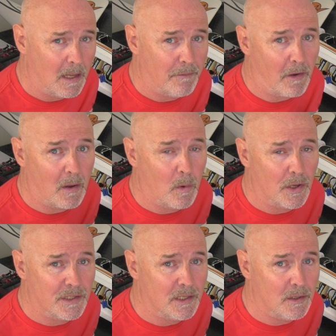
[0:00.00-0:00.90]
if I
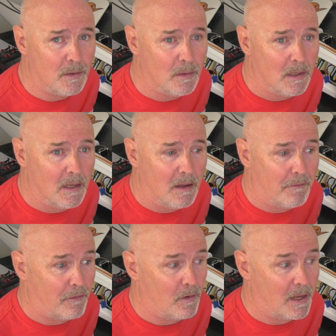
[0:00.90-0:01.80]
were to,
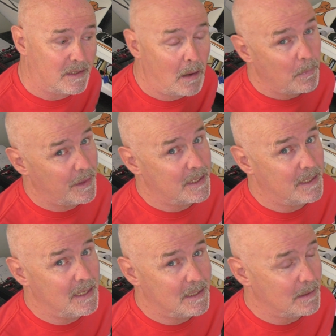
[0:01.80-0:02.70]
for example, this
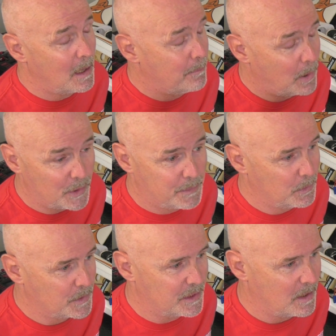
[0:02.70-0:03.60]
is a
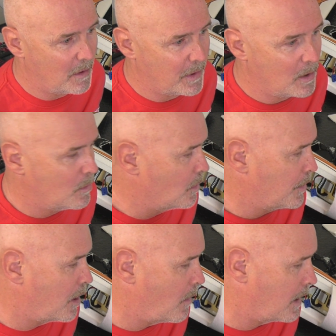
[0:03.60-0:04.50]
possible scenario, although